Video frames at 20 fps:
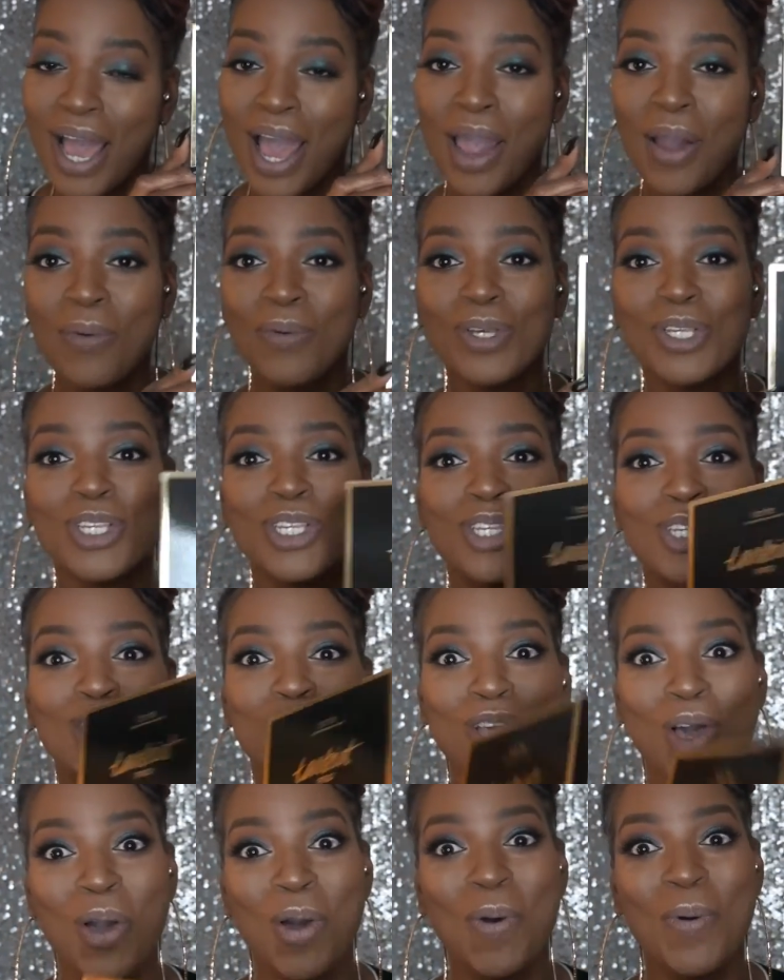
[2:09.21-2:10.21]
I was
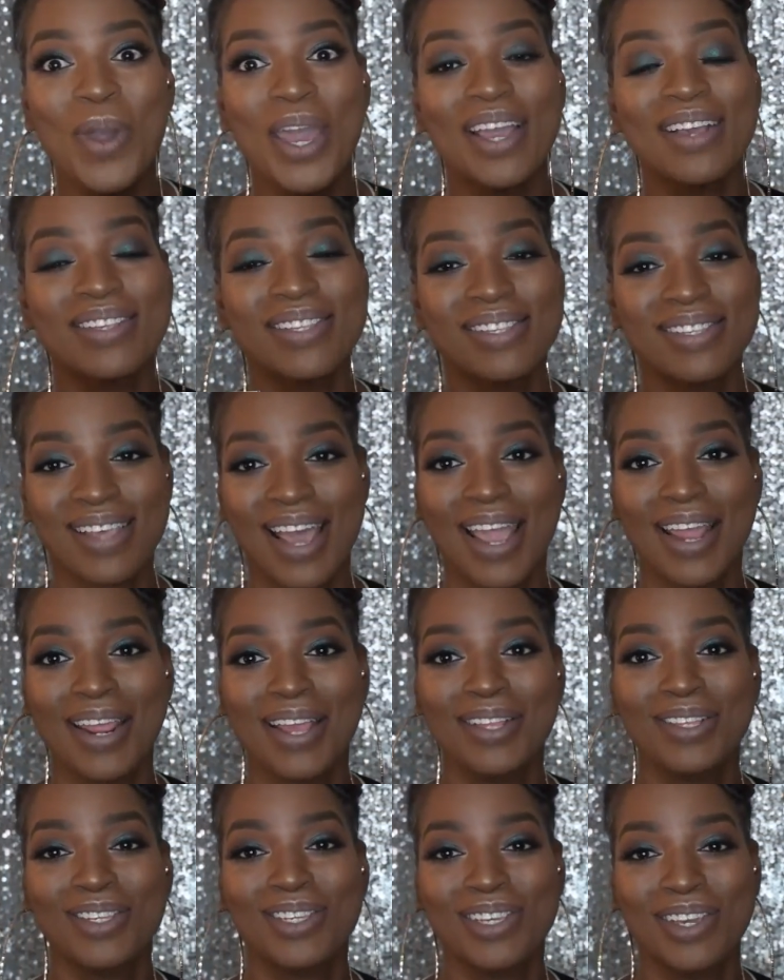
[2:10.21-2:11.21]
so
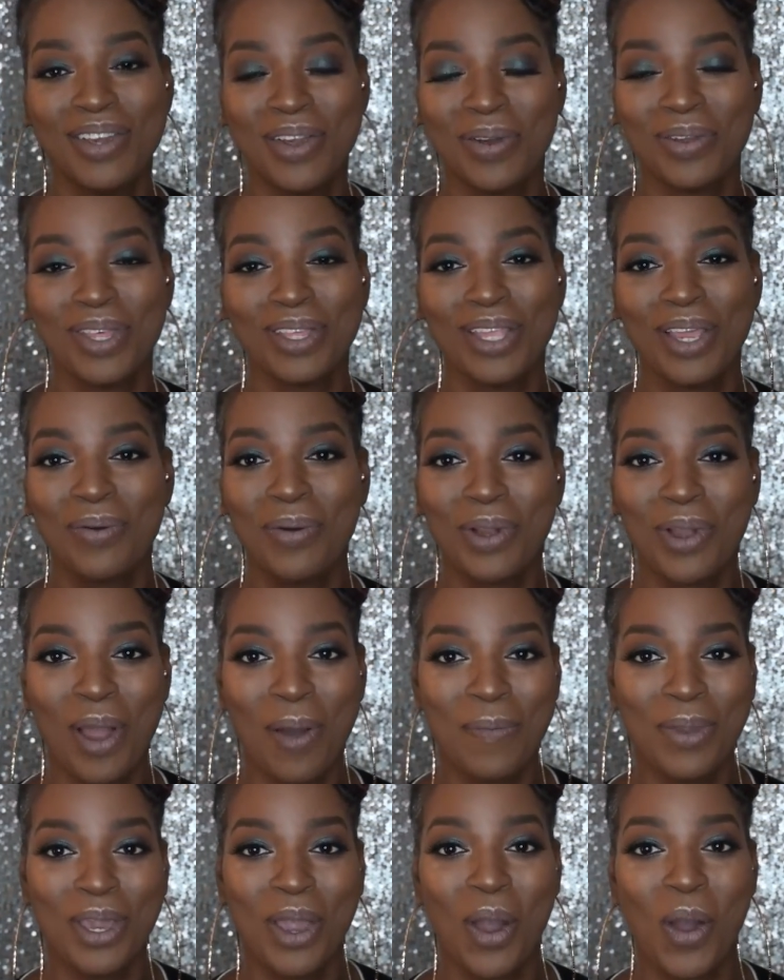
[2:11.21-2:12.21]
excited to hear that they were
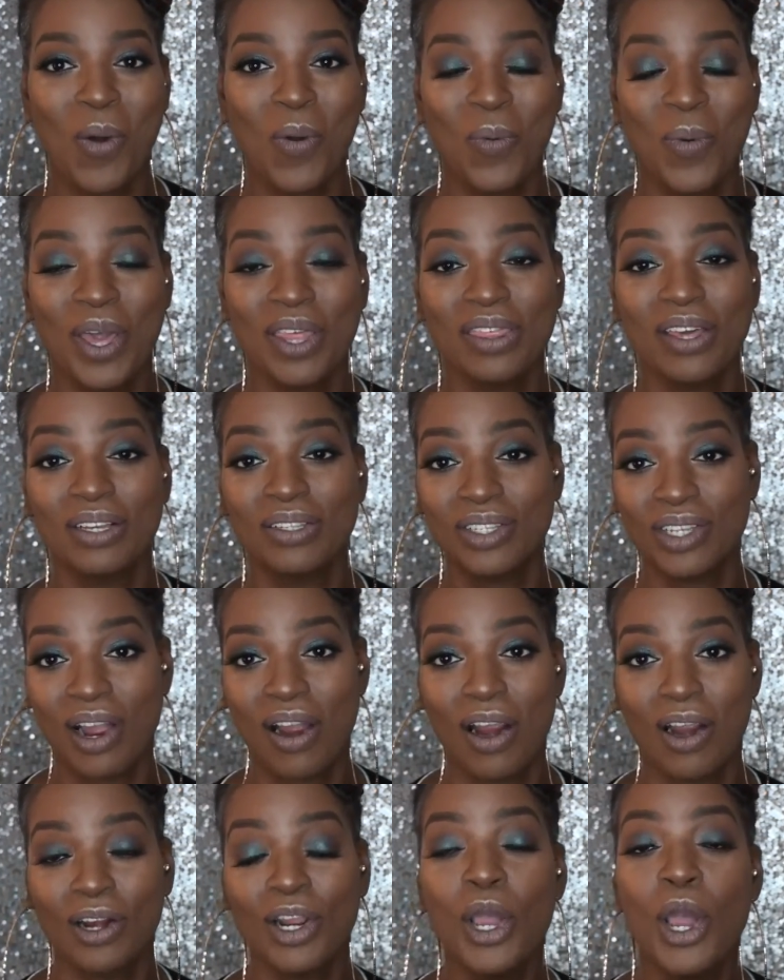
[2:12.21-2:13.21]
coming out with a
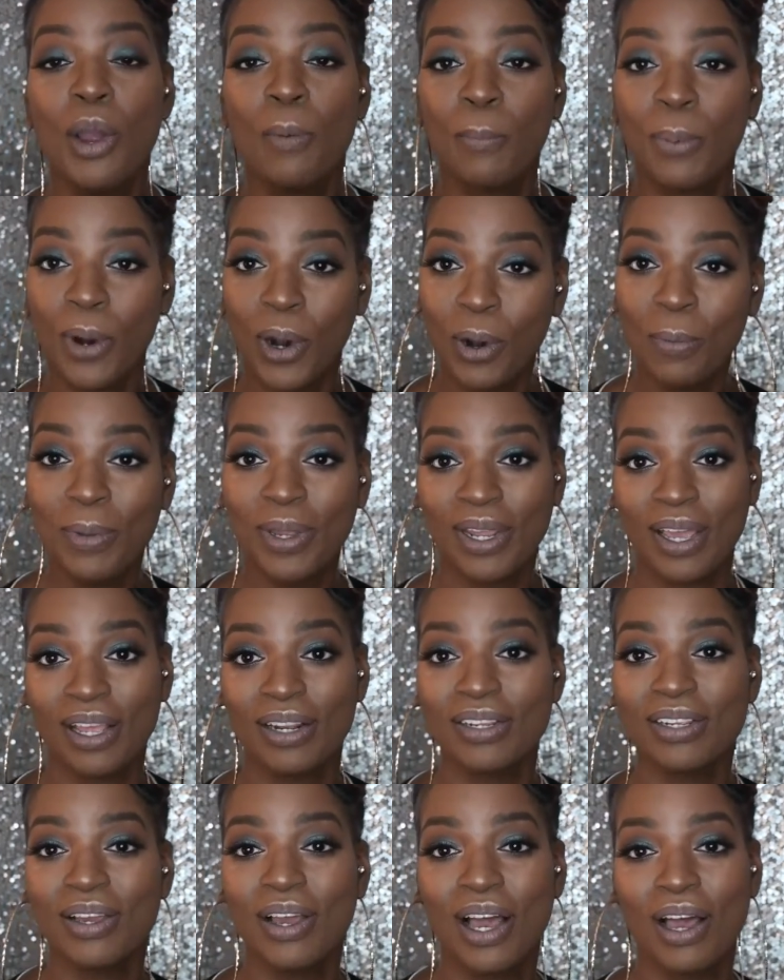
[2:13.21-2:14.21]
Tarte
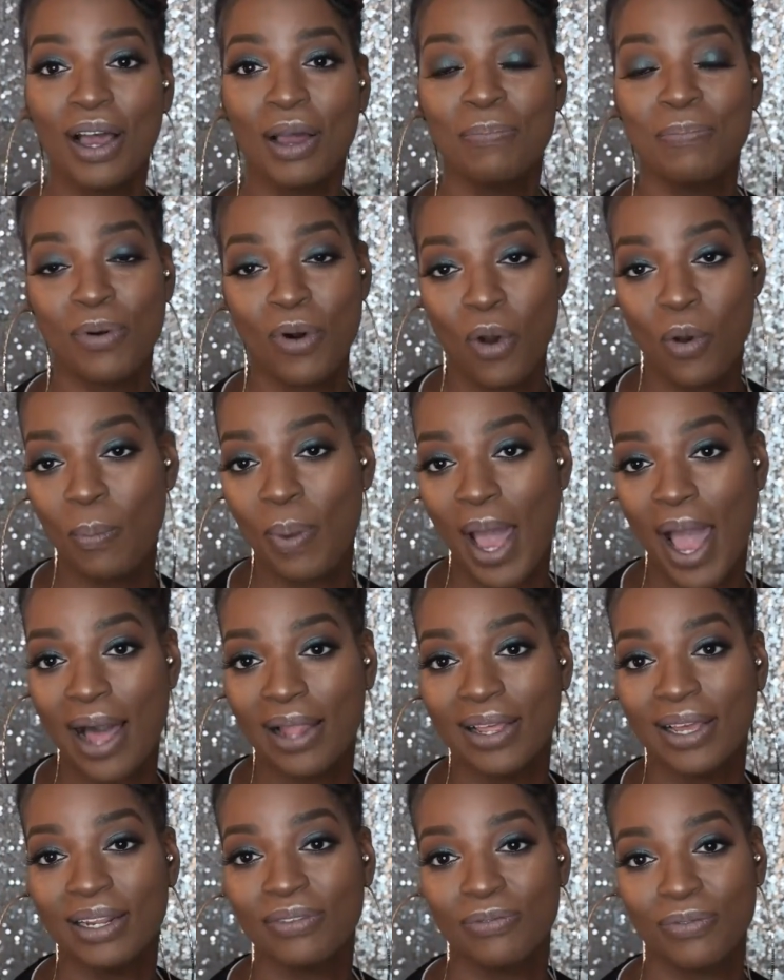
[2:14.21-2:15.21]
Permanent Pro
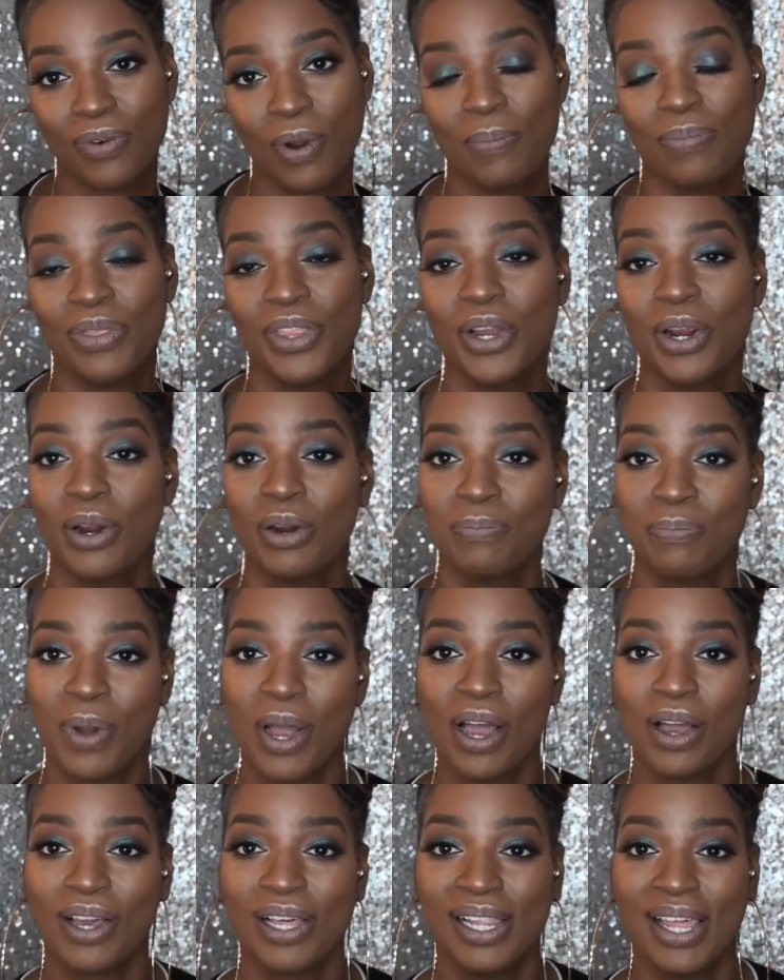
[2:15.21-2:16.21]
palette from their
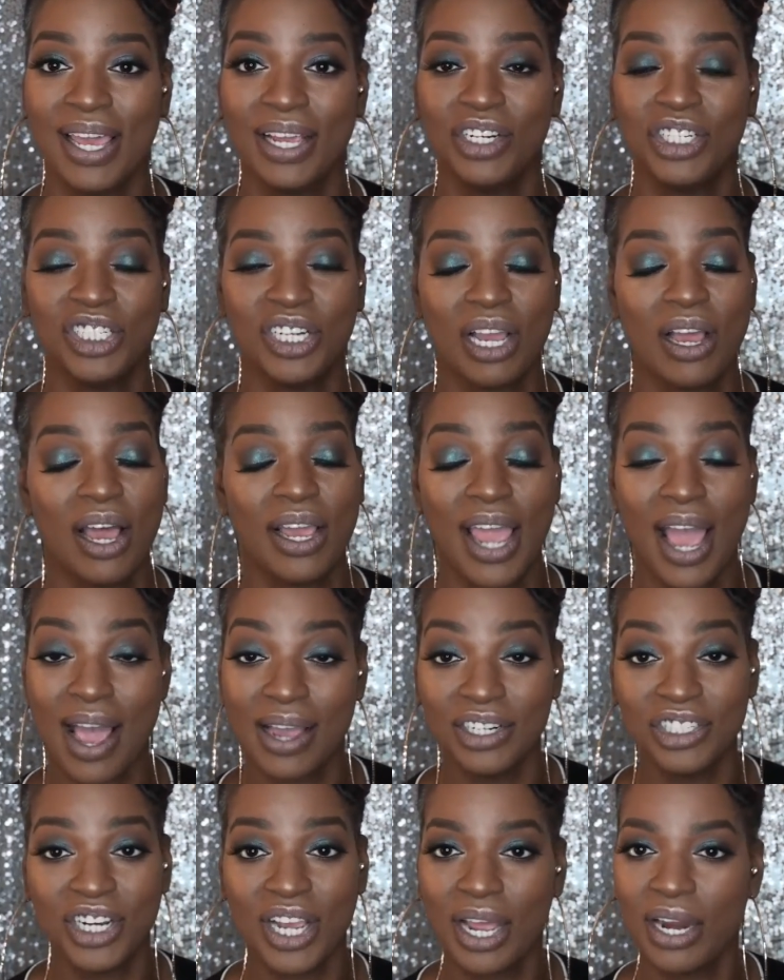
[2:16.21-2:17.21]
clay
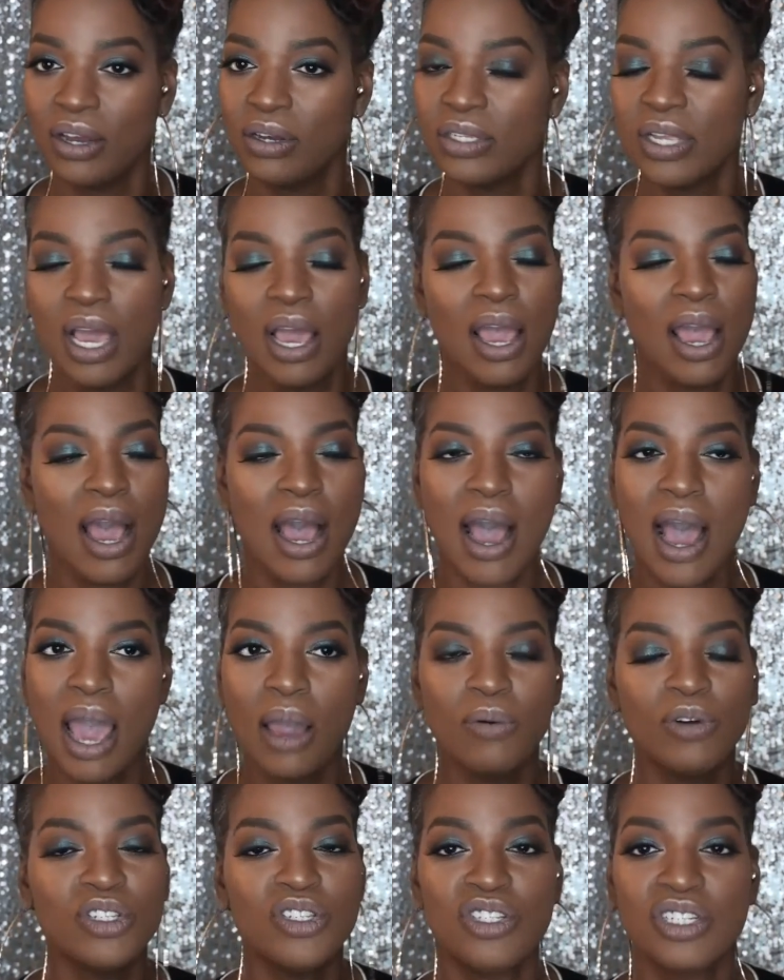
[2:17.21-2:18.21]
eyeshadows. I
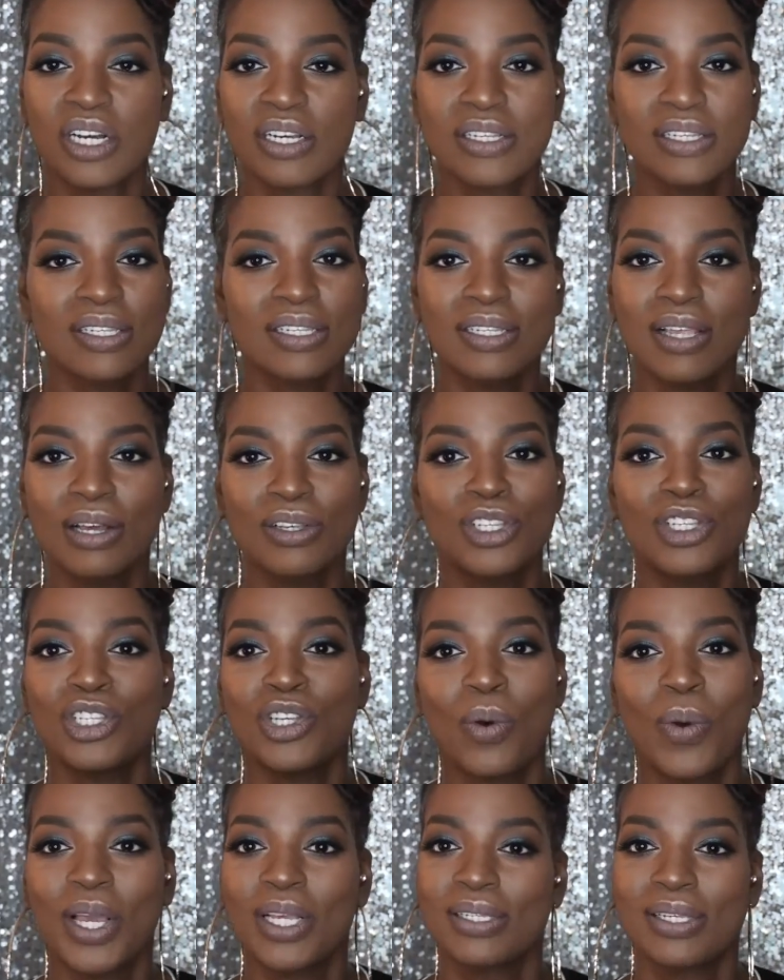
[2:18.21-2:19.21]
was just
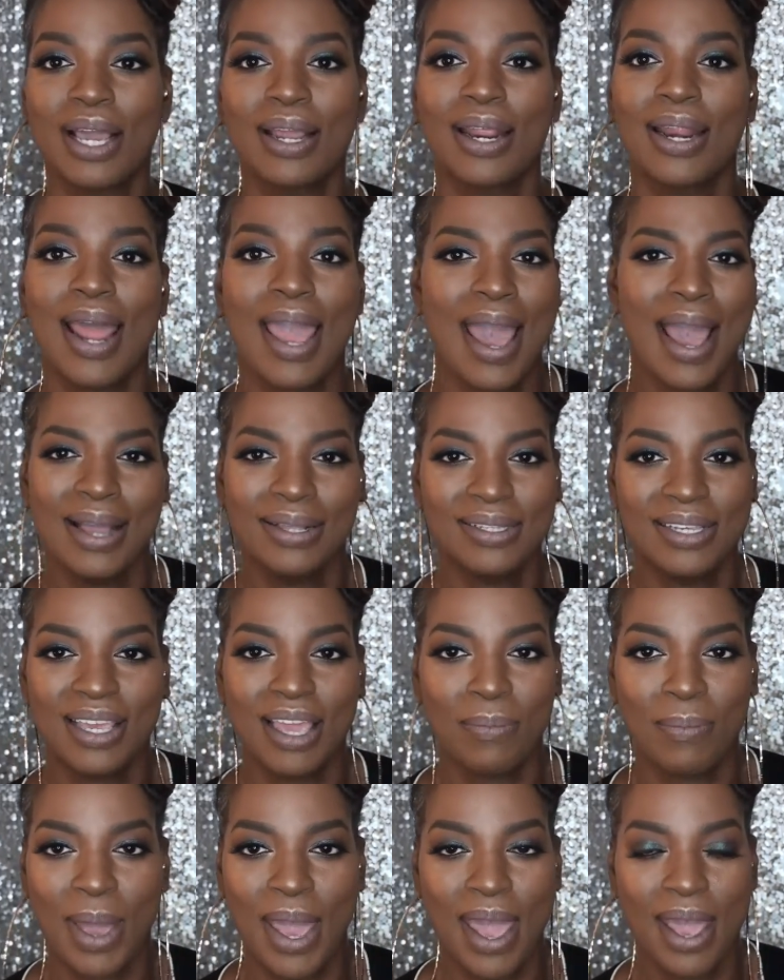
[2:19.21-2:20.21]
so excited. I had to
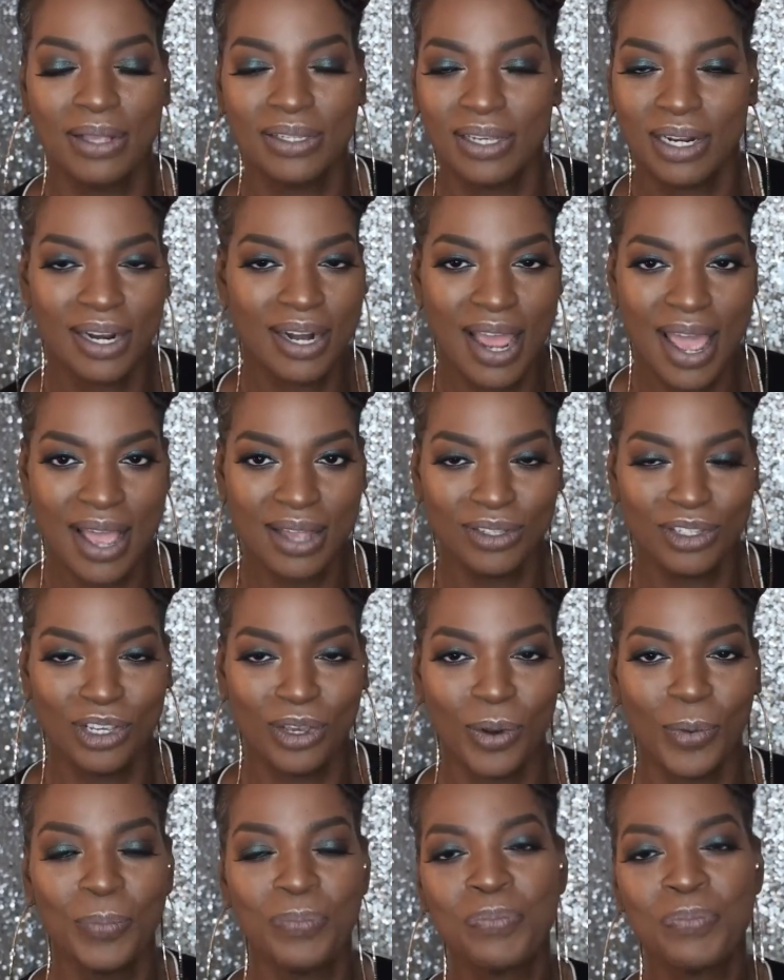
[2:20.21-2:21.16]
get my hands on it. I had to.